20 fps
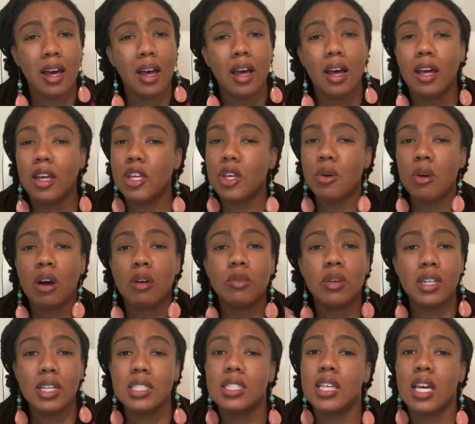you are
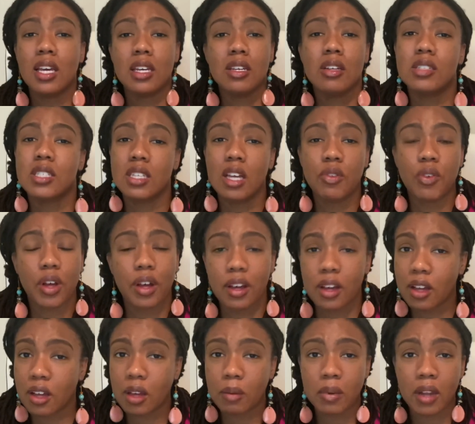really setting yourself
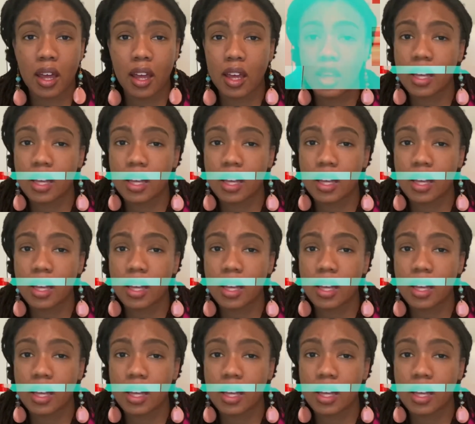up. Like,